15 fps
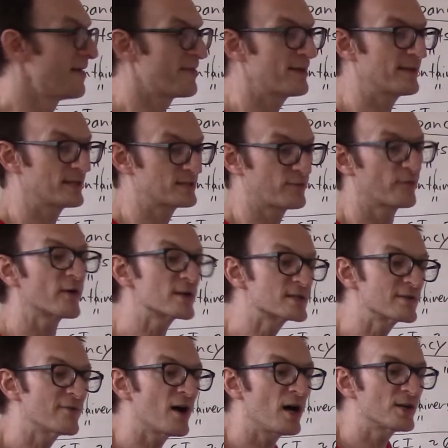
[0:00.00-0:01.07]
then let's first
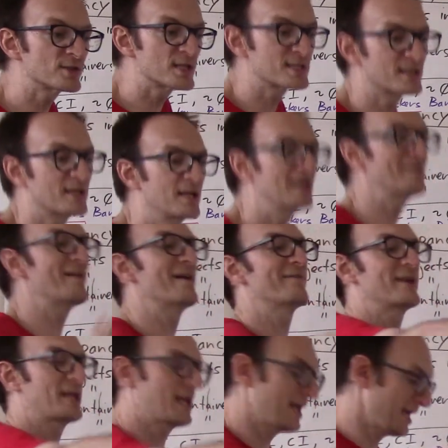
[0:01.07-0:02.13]
of all just give
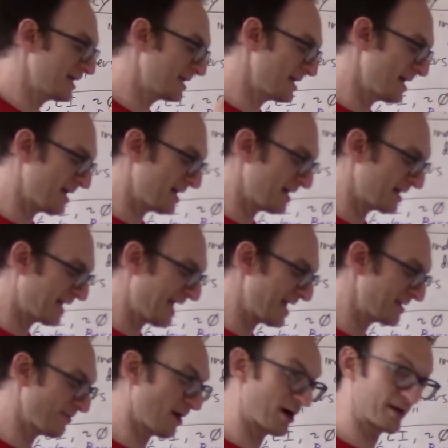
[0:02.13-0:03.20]
every kid uh, a
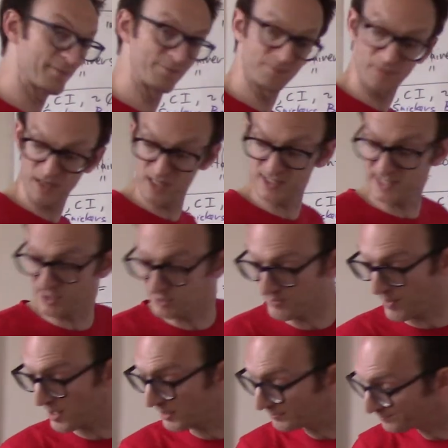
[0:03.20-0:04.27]
candy bar, a Snickers
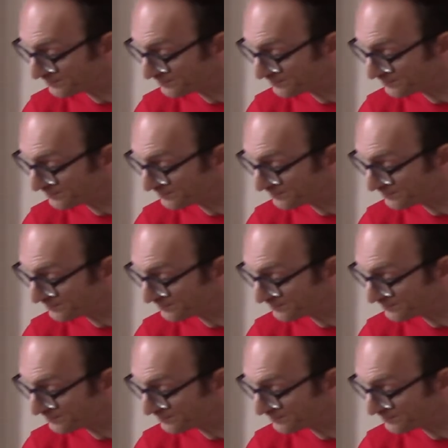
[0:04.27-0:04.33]
bar.